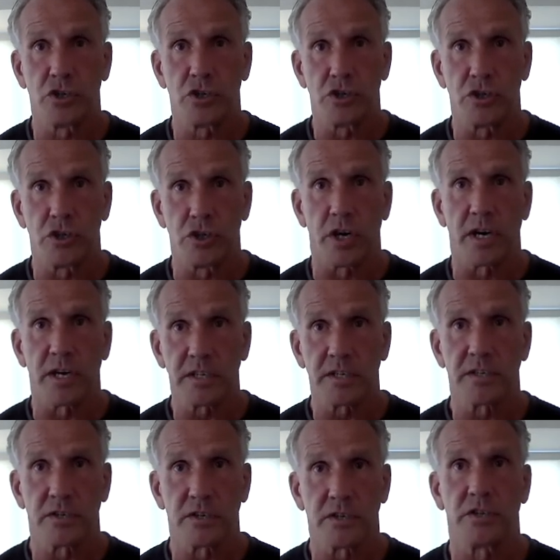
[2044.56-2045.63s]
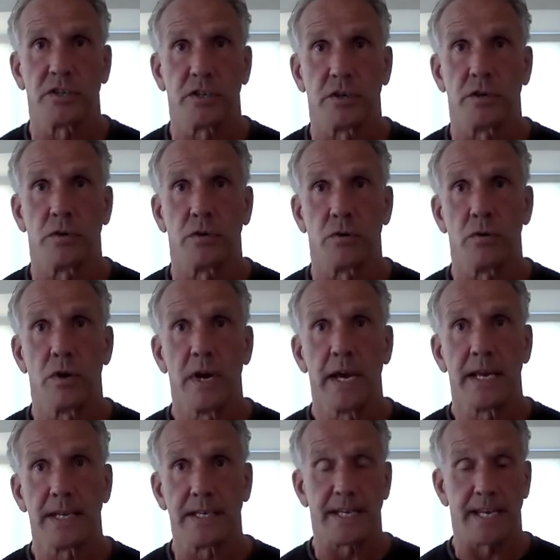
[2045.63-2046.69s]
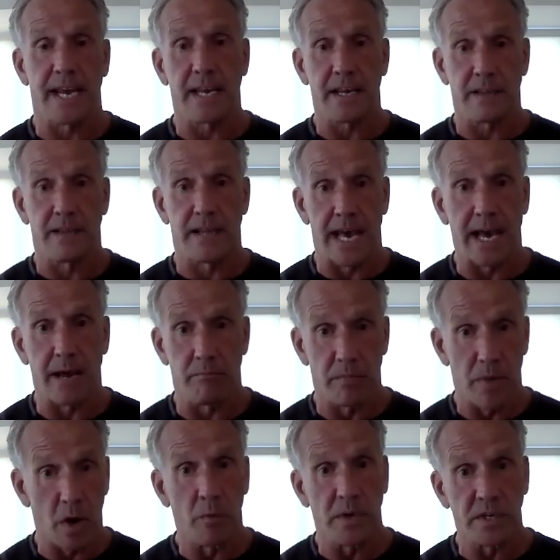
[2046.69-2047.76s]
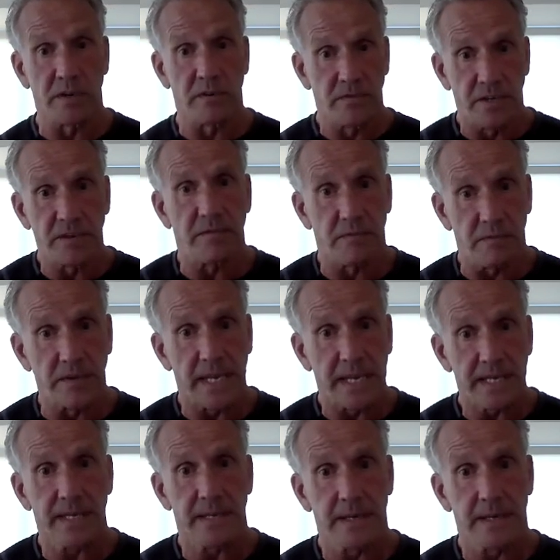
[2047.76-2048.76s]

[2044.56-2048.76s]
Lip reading: just to take that moment of defeat